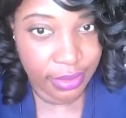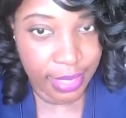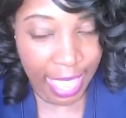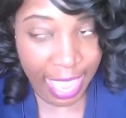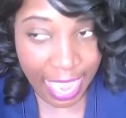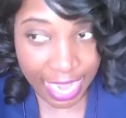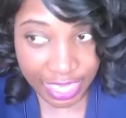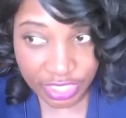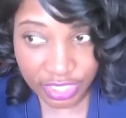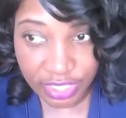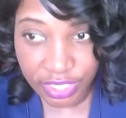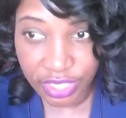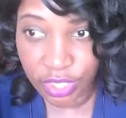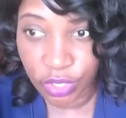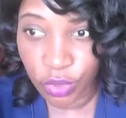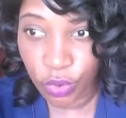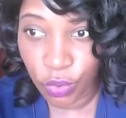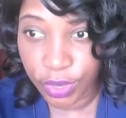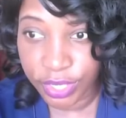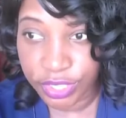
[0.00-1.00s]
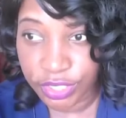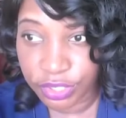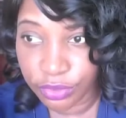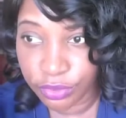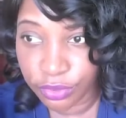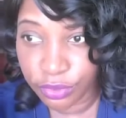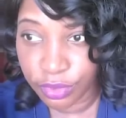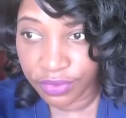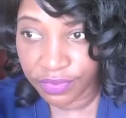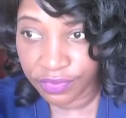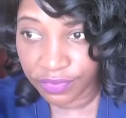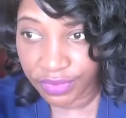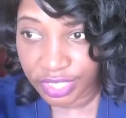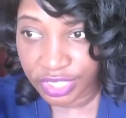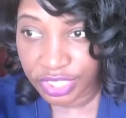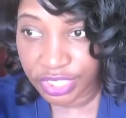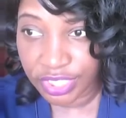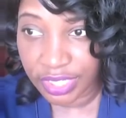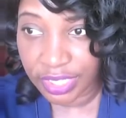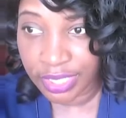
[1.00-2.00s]
actually going to
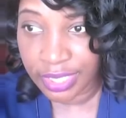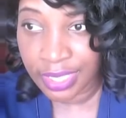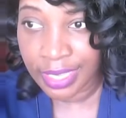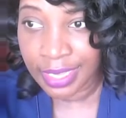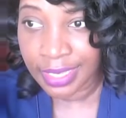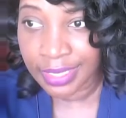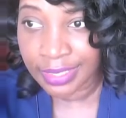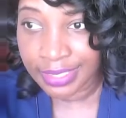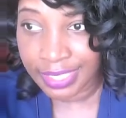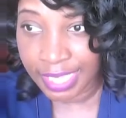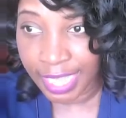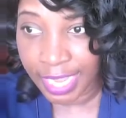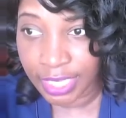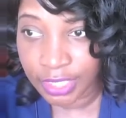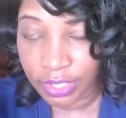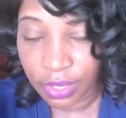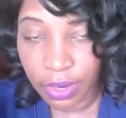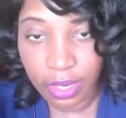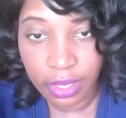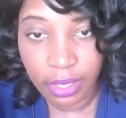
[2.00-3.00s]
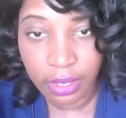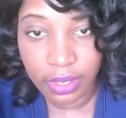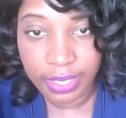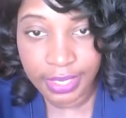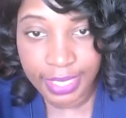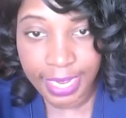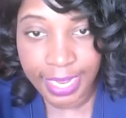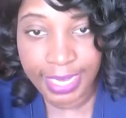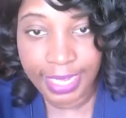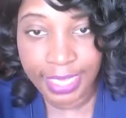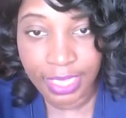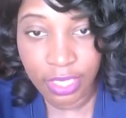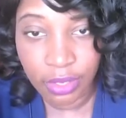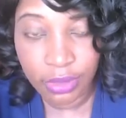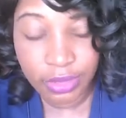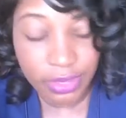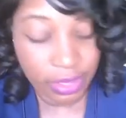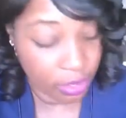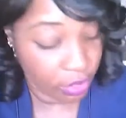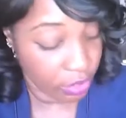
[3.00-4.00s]
officially take Darla on a date. He
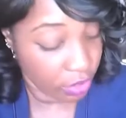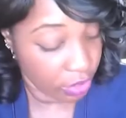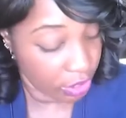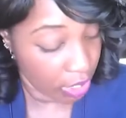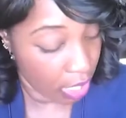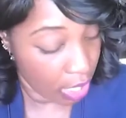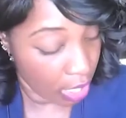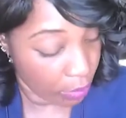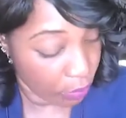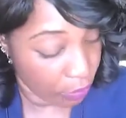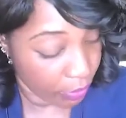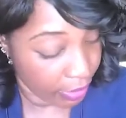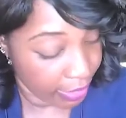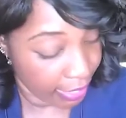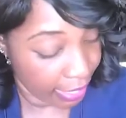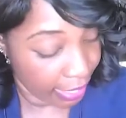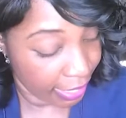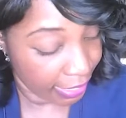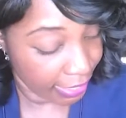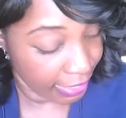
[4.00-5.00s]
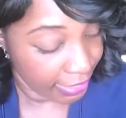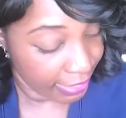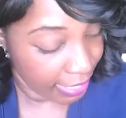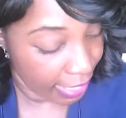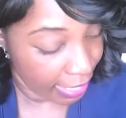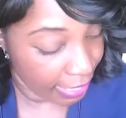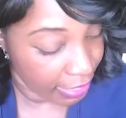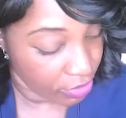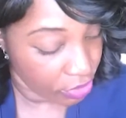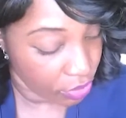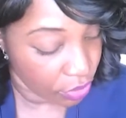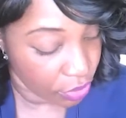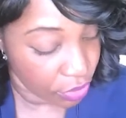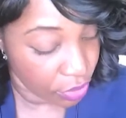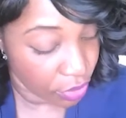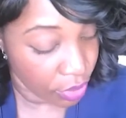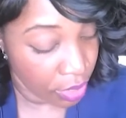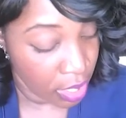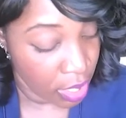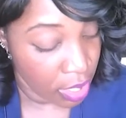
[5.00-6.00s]
goes on her job one day and he takes
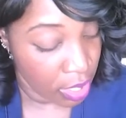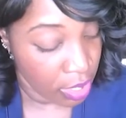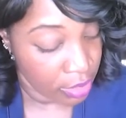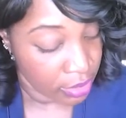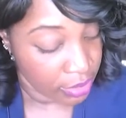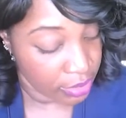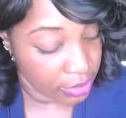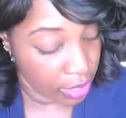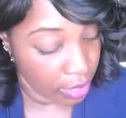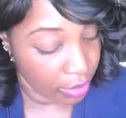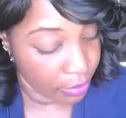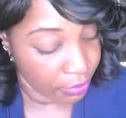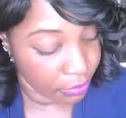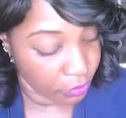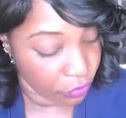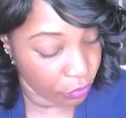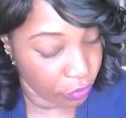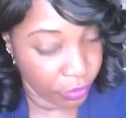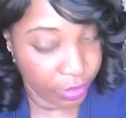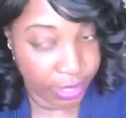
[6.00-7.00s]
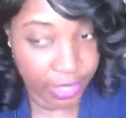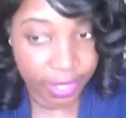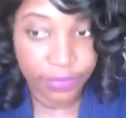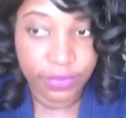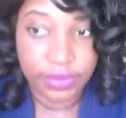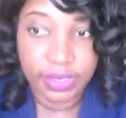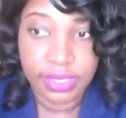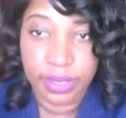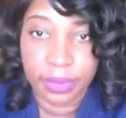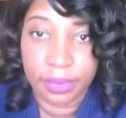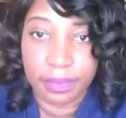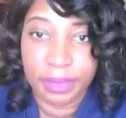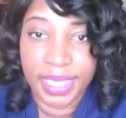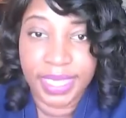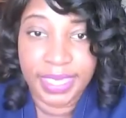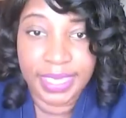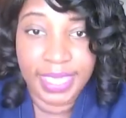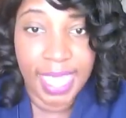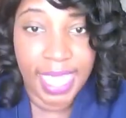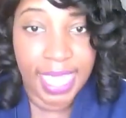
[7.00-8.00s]
her some
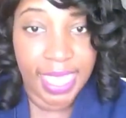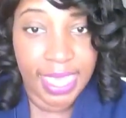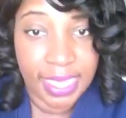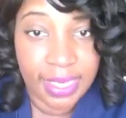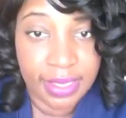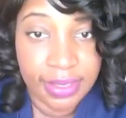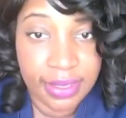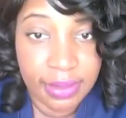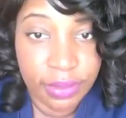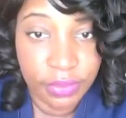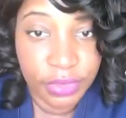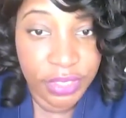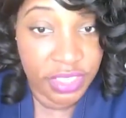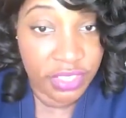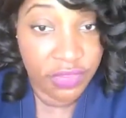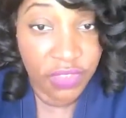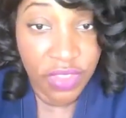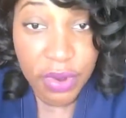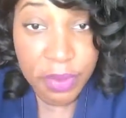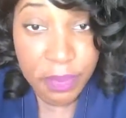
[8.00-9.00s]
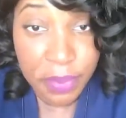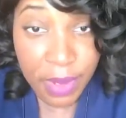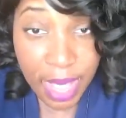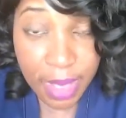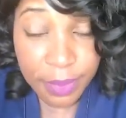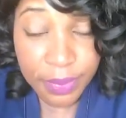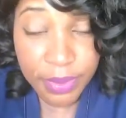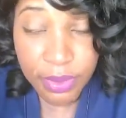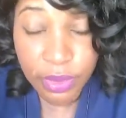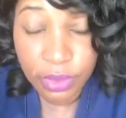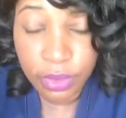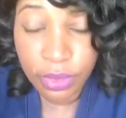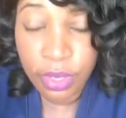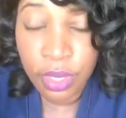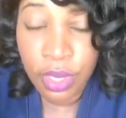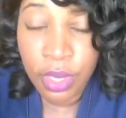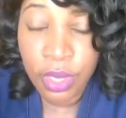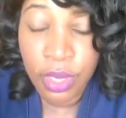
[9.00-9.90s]
beignets, which is very popular